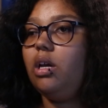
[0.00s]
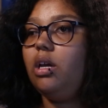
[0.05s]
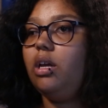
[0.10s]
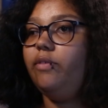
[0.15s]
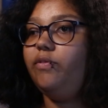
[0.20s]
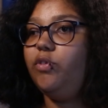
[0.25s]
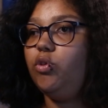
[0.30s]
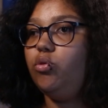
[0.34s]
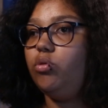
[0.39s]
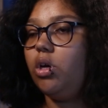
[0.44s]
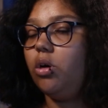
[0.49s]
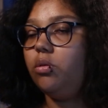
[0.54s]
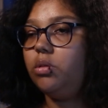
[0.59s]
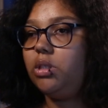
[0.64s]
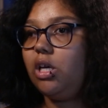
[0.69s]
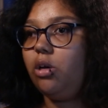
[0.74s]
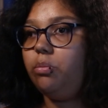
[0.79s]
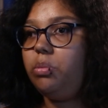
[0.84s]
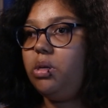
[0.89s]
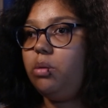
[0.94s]
If you
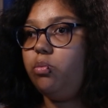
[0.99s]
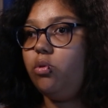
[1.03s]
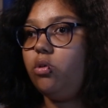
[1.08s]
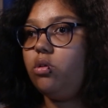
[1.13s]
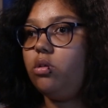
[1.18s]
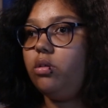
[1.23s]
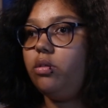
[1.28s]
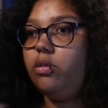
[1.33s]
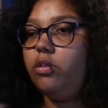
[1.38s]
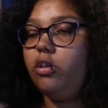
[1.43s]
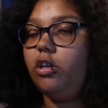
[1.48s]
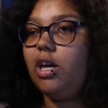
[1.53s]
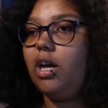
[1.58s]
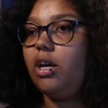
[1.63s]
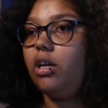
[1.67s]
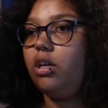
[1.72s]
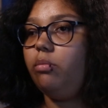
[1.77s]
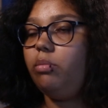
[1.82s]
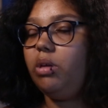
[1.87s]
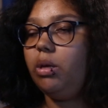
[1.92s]
don't tell people, they're
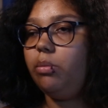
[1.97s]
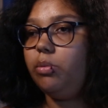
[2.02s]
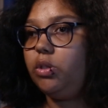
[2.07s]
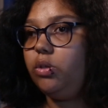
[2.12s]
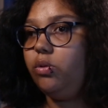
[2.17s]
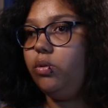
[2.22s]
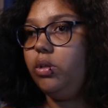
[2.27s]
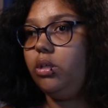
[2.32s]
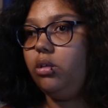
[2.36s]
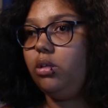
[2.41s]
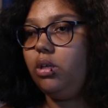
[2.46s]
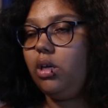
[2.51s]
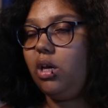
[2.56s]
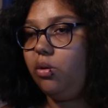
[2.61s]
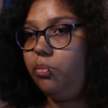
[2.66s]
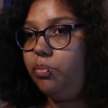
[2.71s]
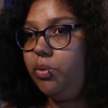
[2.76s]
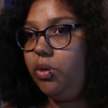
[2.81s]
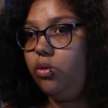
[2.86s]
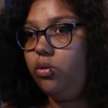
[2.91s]
not going to be able to uh,
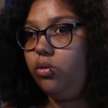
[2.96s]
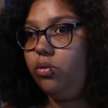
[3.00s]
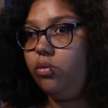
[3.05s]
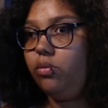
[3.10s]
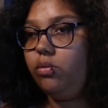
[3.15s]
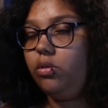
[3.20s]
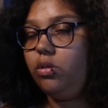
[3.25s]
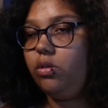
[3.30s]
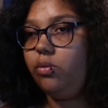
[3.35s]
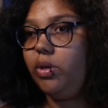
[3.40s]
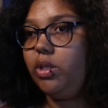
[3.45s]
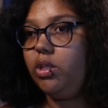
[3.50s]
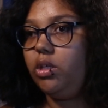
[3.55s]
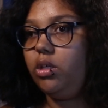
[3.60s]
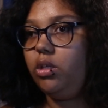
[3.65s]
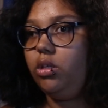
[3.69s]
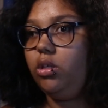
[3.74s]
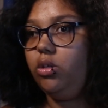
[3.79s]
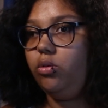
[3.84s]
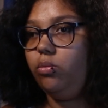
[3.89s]
help you the way
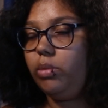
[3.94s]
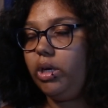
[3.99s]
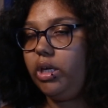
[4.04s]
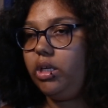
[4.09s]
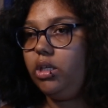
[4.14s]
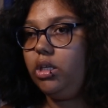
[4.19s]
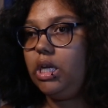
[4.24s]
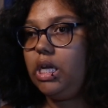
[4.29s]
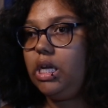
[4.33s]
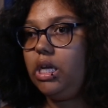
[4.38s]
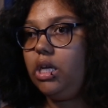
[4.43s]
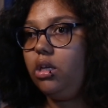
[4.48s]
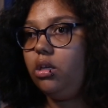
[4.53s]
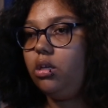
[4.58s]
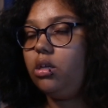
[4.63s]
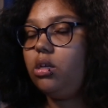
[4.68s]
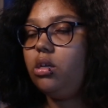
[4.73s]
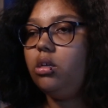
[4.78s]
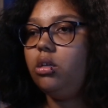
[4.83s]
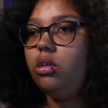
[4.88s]
that you might
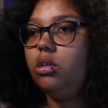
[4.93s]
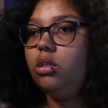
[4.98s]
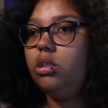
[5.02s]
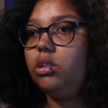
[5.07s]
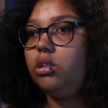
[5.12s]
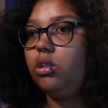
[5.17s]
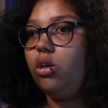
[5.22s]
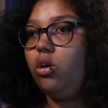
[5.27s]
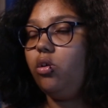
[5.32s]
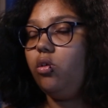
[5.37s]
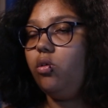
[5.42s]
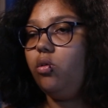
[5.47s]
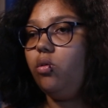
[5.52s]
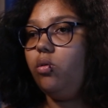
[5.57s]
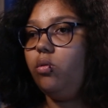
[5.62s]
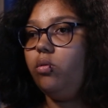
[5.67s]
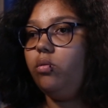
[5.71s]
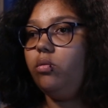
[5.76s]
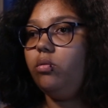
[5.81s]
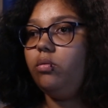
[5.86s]
need.
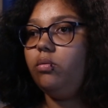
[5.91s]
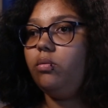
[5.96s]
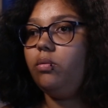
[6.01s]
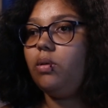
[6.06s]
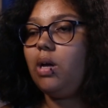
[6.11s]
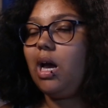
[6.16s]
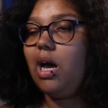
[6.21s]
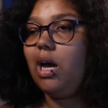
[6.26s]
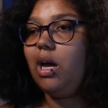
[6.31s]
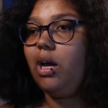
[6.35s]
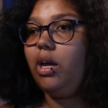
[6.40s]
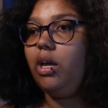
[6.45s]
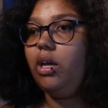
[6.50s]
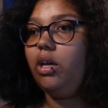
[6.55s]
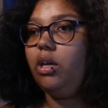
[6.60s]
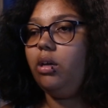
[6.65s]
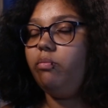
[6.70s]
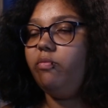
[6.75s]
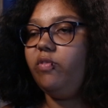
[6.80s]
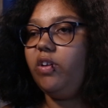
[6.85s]
So I
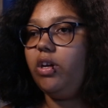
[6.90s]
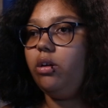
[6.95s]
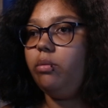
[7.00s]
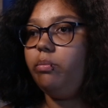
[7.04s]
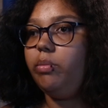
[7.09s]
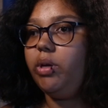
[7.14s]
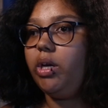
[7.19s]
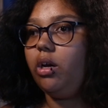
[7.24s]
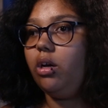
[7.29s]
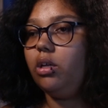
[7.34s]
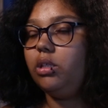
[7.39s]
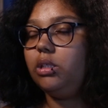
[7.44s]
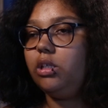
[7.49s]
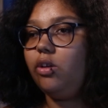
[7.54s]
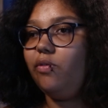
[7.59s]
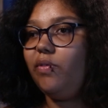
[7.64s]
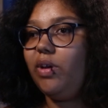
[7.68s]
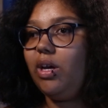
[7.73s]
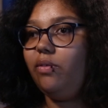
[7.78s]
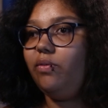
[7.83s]
am very big on
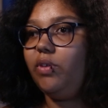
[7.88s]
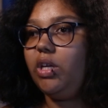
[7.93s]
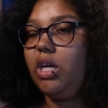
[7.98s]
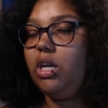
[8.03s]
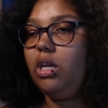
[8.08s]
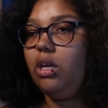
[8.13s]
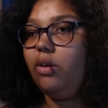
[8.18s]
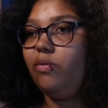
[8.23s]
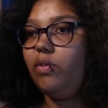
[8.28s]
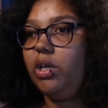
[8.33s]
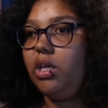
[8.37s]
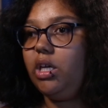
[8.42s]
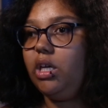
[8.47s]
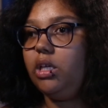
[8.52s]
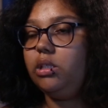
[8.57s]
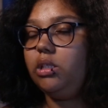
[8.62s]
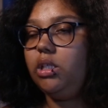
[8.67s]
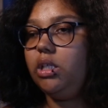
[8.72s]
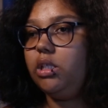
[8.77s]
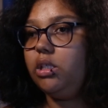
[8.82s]
self-advocating. If I
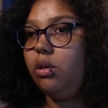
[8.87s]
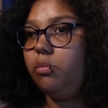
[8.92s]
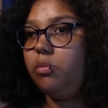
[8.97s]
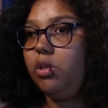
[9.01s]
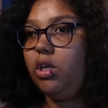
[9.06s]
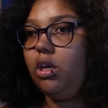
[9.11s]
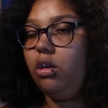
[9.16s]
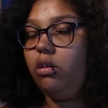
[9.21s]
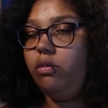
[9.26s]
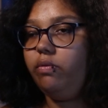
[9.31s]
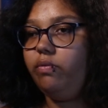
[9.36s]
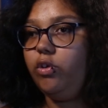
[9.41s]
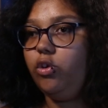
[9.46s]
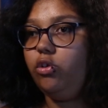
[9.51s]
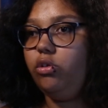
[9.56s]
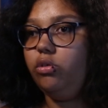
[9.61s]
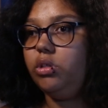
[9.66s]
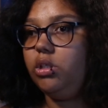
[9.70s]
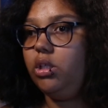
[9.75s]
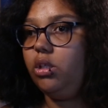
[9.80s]
can't see something, if
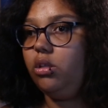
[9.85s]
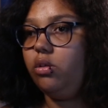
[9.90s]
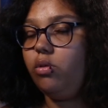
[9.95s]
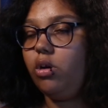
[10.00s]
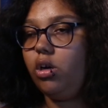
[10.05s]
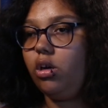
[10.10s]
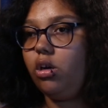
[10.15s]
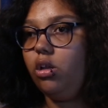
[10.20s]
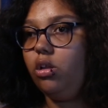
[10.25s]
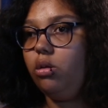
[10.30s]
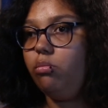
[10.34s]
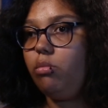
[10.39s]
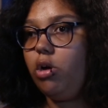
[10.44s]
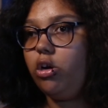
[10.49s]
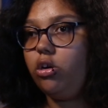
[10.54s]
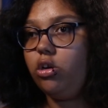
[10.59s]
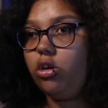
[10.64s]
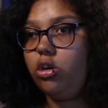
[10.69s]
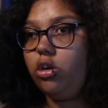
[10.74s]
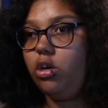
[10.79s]
you're using the wrong color
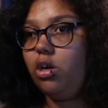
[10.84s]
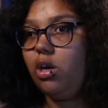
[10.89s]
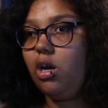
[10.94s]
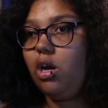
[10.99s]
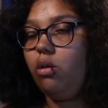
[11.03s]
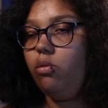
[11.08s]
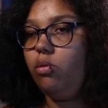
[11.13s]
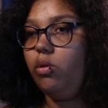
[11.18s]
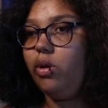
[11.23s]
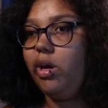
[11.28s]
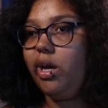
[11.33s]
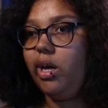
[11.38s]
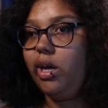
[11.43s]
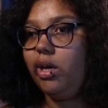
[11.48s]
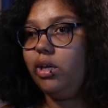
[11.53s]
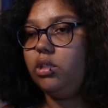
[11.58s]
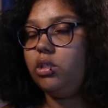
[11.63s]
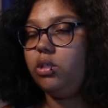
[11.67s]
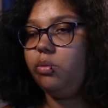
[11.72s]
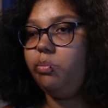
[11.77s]
marker, I will
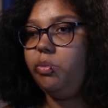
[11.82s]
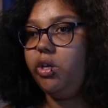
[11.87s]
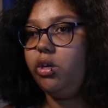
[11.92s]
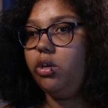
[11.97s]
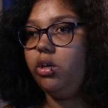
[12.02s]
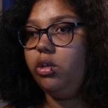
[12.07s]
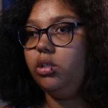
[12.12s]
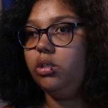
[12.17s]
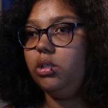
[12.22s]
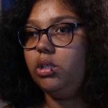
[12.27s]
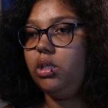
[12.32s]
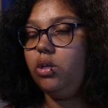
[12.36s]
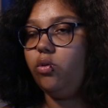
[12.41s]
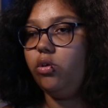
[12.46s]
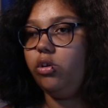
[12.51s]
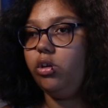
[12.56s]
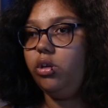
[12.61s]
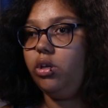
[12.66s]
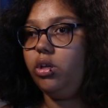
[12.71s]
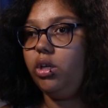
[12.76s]
ask because in
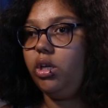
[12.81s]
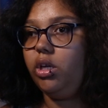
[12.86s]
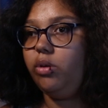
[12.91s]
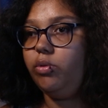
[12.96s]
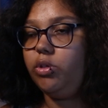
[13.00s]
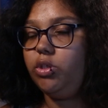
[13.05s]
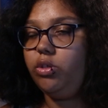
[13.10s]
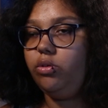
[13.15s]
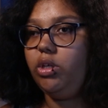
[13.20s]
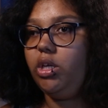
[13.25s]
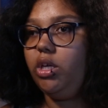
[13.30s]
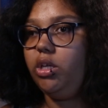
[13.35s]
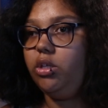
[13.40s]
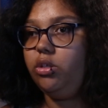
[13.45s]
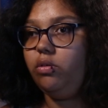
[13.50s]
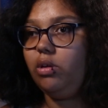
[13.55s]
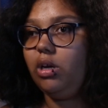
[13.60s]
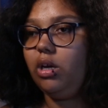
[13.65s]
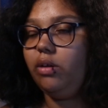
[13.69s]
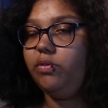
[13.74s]
order to get what you
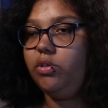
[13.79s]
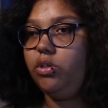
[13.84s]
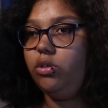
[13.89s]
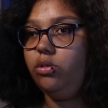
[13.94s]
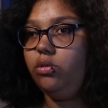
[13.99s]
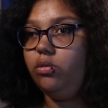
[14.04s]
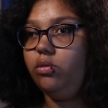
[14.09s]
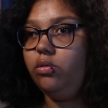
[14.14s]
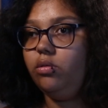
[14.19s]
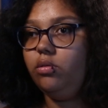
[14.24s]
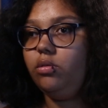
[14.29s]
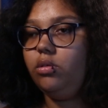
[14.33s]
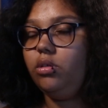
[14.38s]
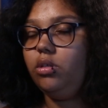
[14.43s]
need, you have to,